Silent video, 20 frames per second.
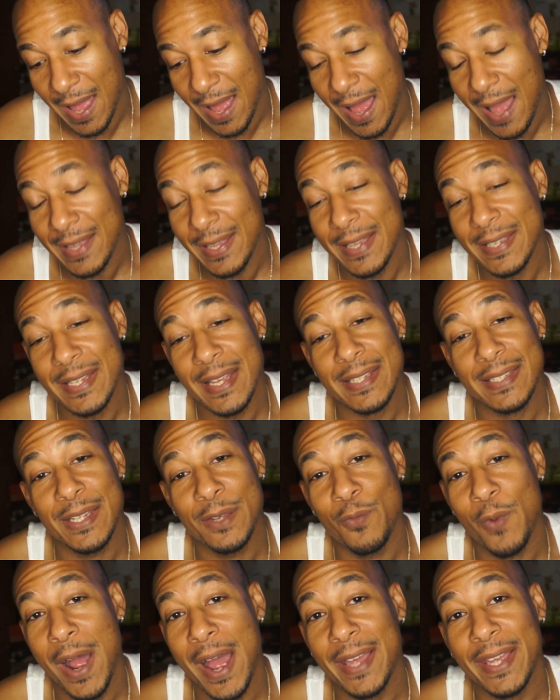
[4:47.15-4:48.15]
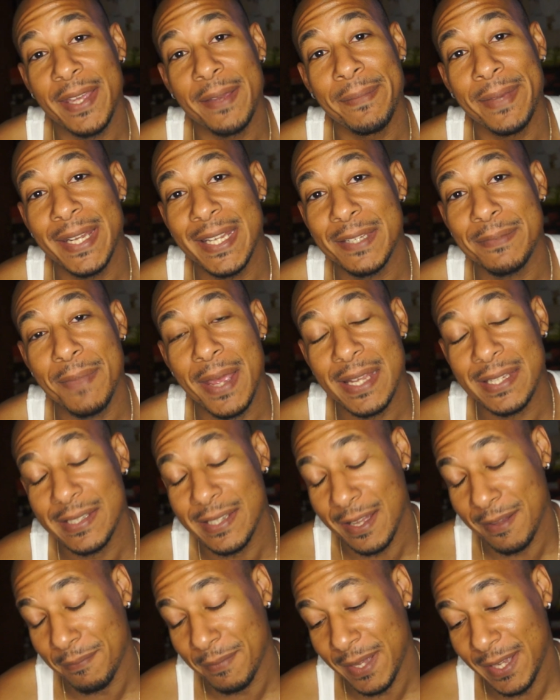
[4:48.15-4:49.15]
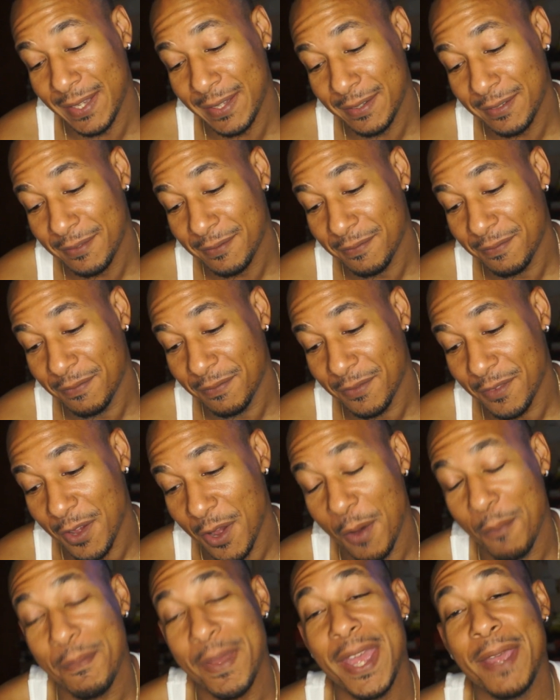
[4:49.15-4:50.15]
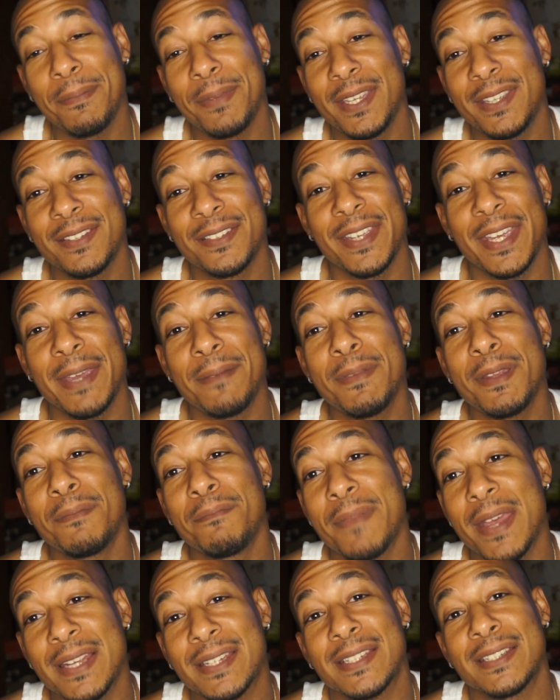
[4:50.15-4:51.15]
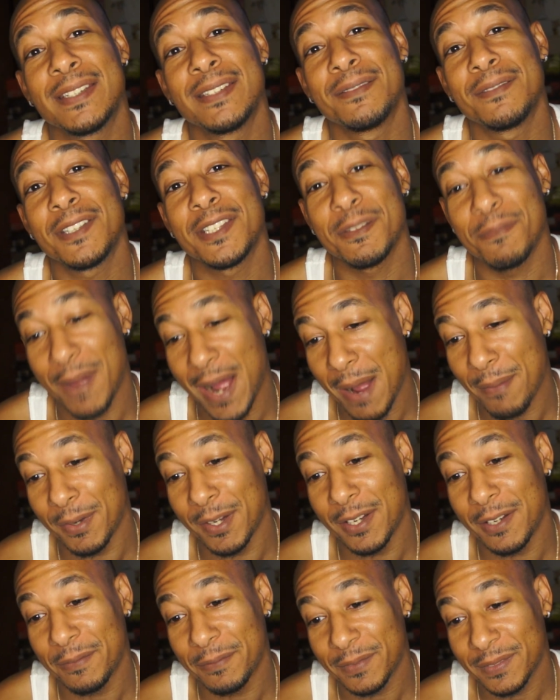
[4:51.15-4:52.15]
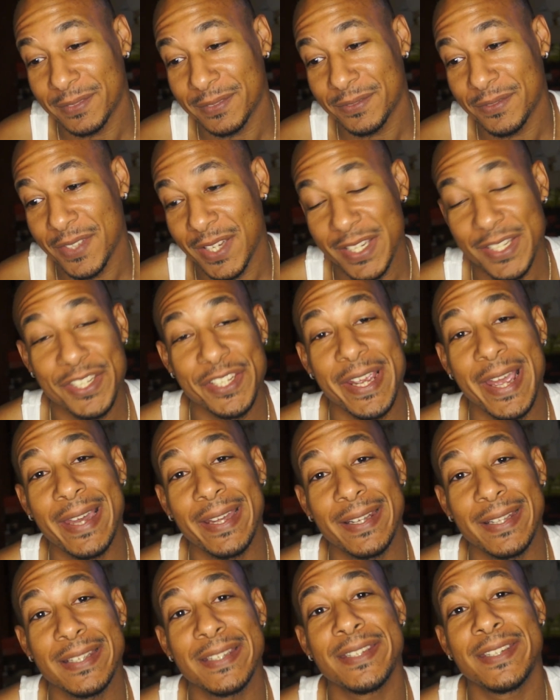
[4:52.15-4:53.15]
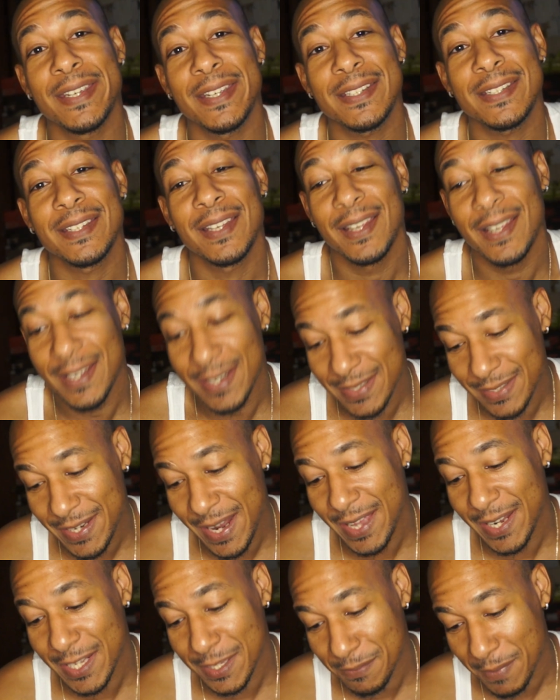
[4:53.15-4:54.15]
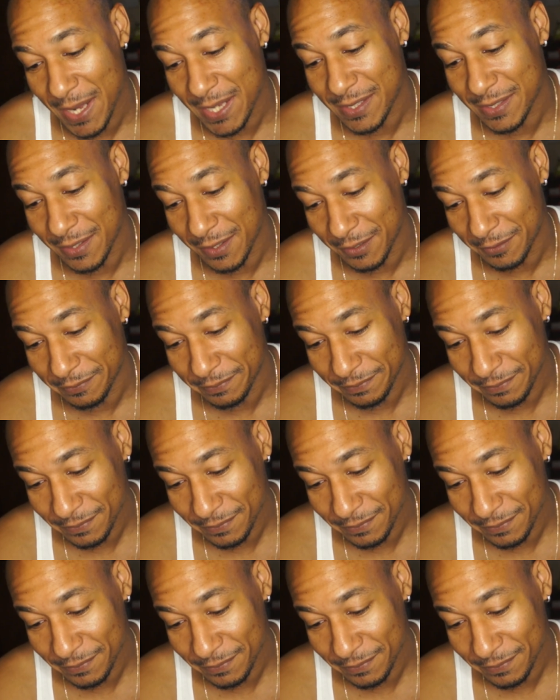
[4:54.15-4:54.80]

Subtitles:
I guess I see why Emmett is messed up, man. Or maybe Emmett messed his mama up. Because Jada's messed up.